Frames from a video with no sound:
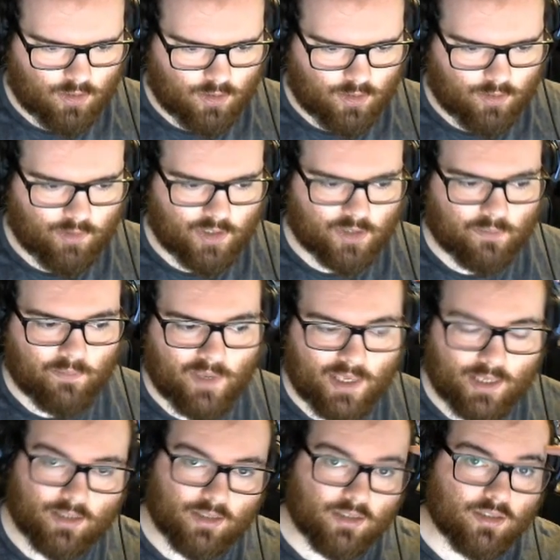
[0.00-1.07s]
Which
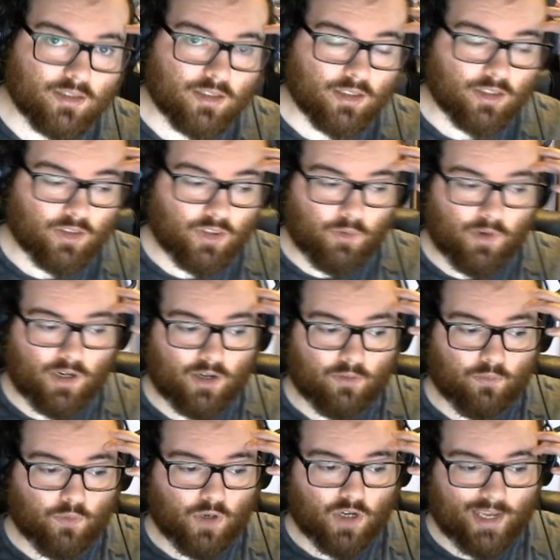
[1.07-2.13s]
means that we can
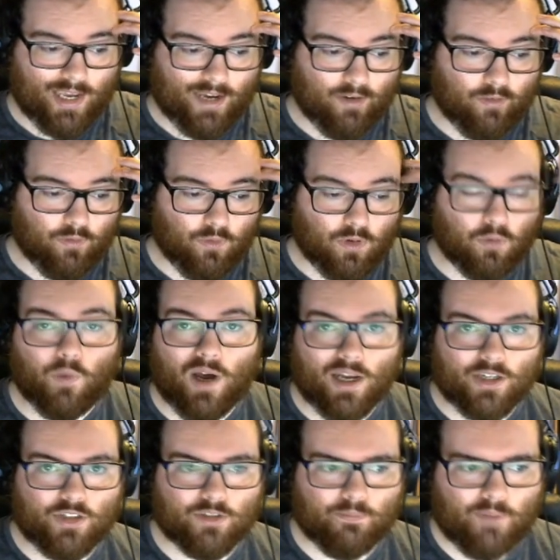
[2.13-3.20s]
work out what y
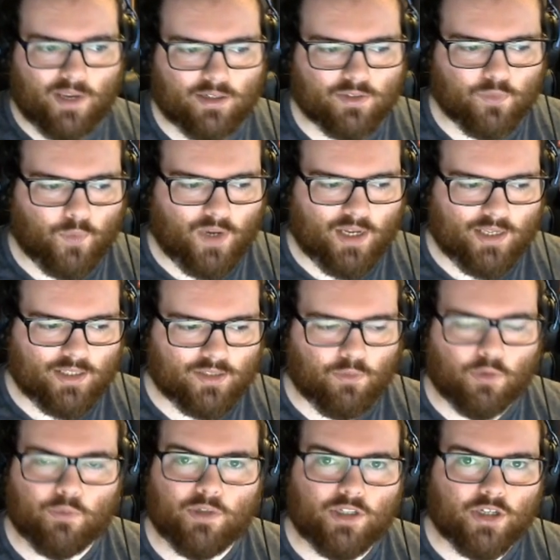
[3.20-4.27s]
should be, because y is
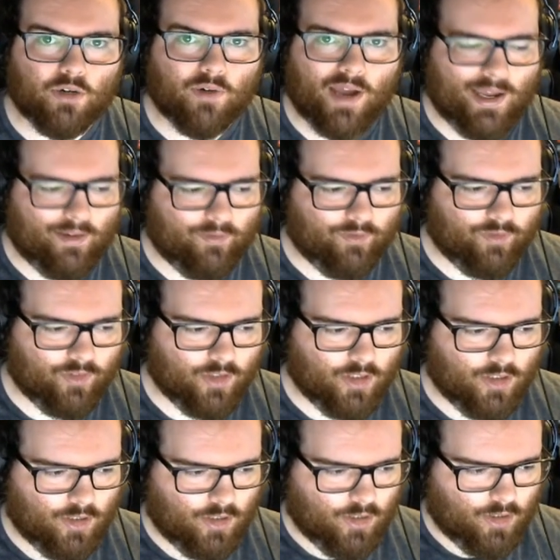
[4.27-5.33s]
what we don't have.
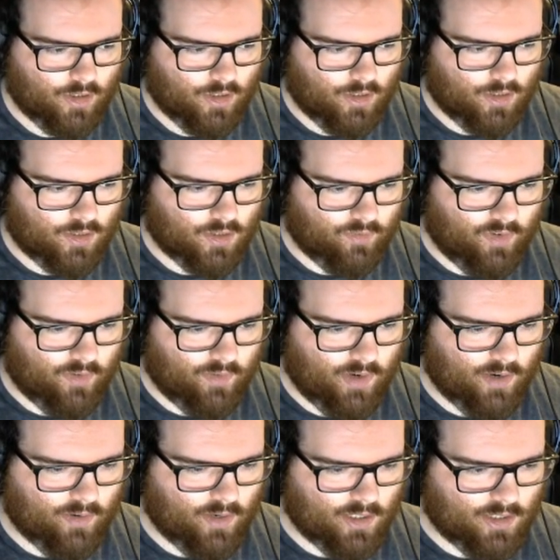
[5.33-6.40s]
So if we
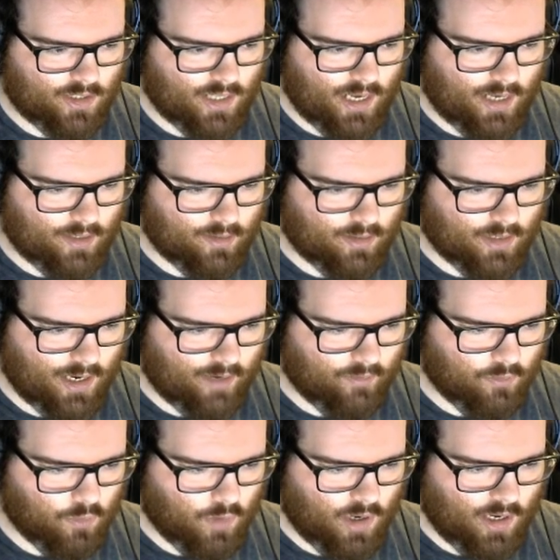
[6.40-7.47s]
rearrange this, we're going to have
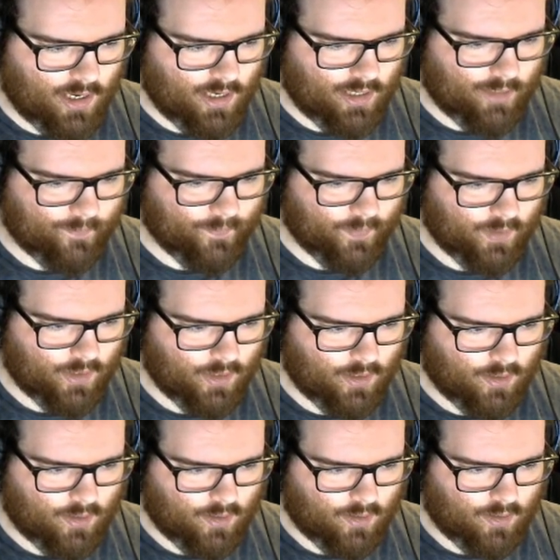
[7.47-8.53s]
y
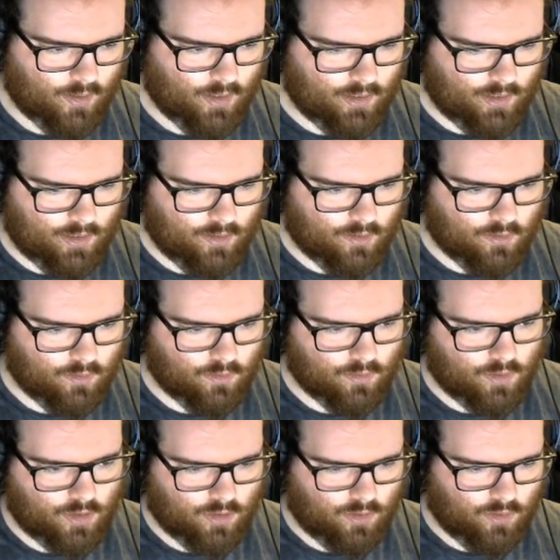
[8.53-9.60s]
is equal
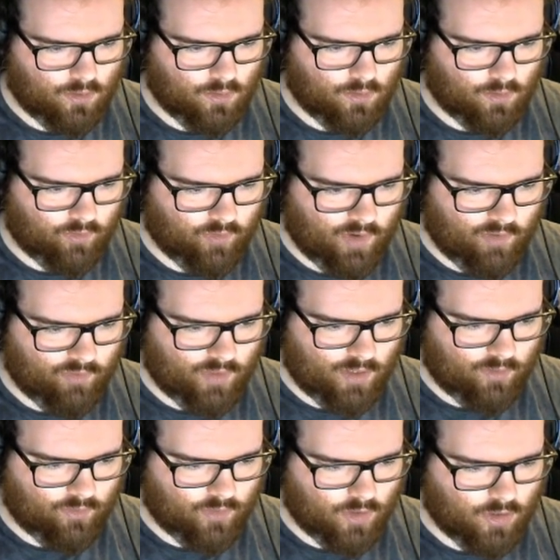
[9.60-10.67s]
to
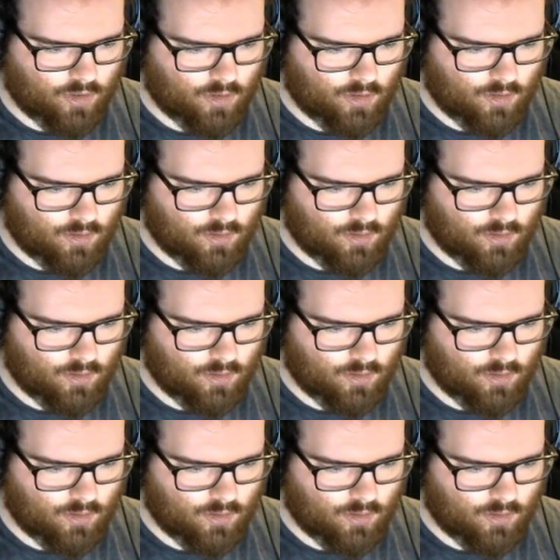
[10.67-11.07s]
54